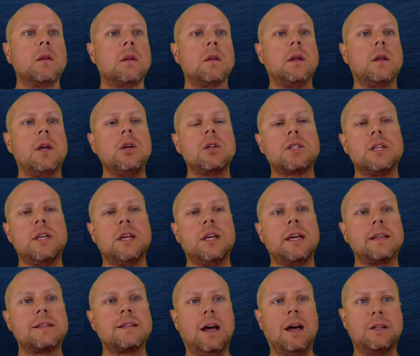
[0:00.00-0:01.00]
Now you can see it
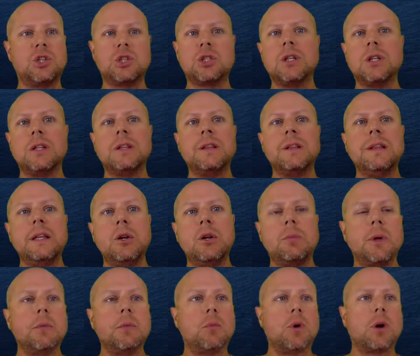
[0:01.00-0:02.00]
gets just a little
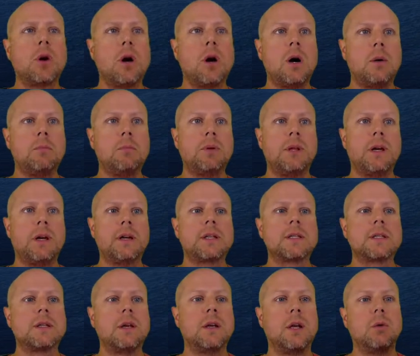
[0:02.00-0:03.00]
bit more
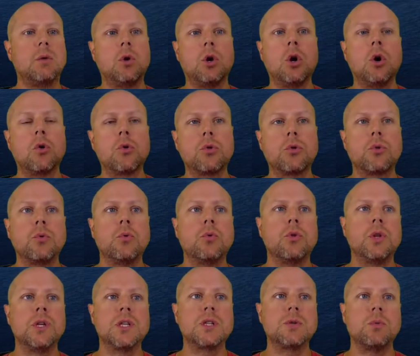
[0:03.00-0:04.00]
complex, and we'll go through
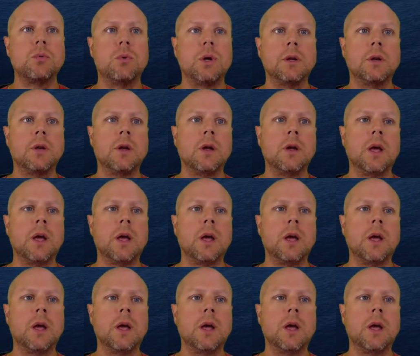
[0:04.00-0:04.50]
this one.